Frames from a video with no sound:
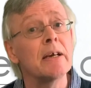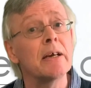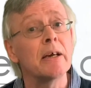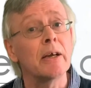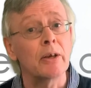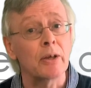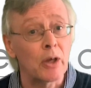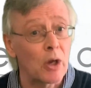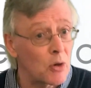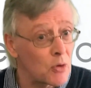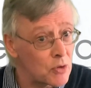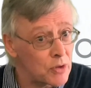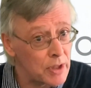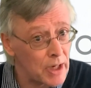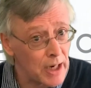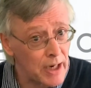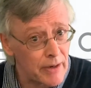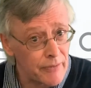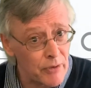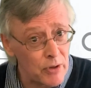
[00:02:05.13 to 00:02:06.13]
and
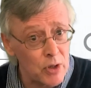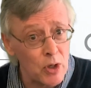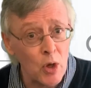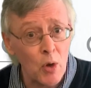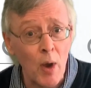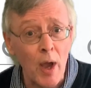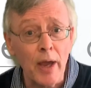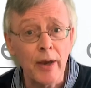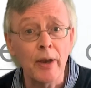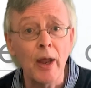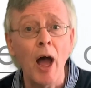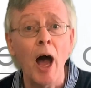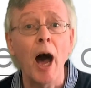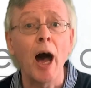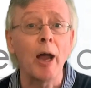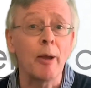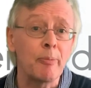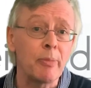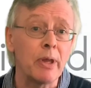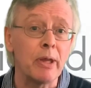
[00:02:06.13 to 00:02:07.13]
co-chair of the UN
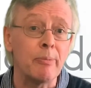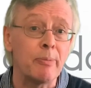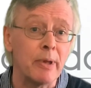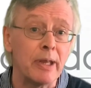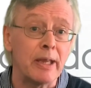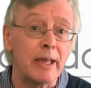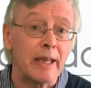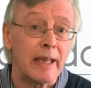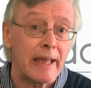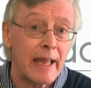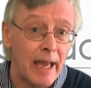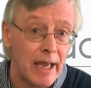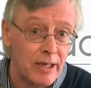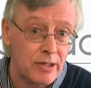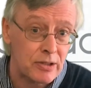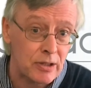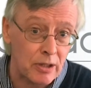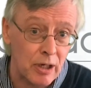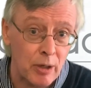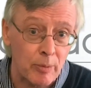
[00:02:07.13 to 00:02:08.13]

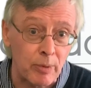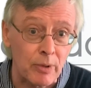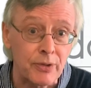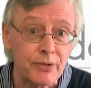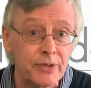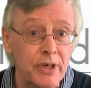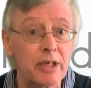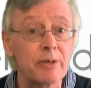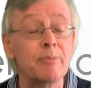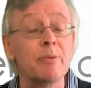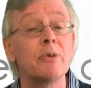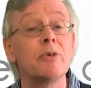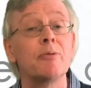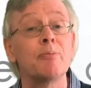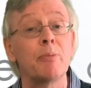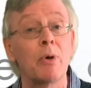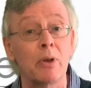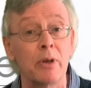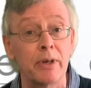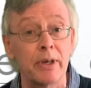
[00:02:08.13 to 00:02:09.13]
IPBES Global Assessment of
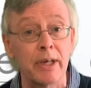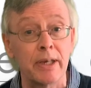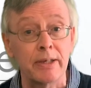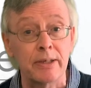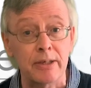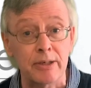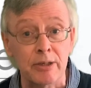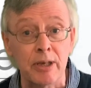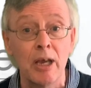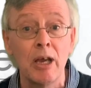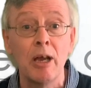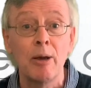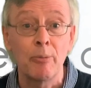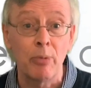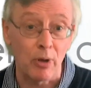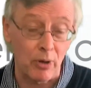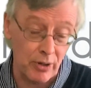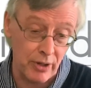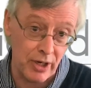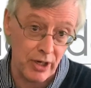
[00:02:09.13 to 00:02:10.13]
Pollinators,
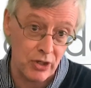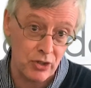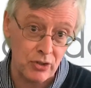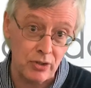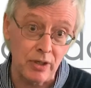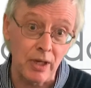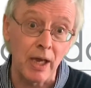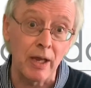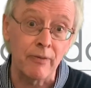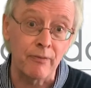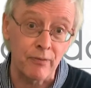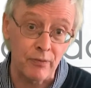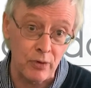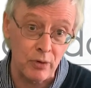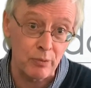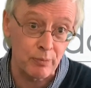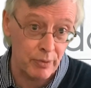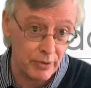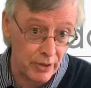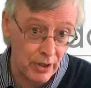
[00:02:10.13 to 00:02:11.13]
Pollination and
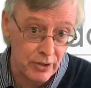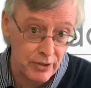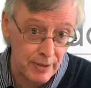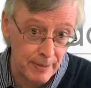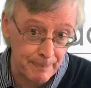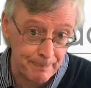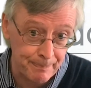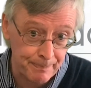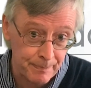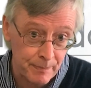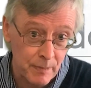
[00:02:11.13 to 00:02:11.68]
Food Production.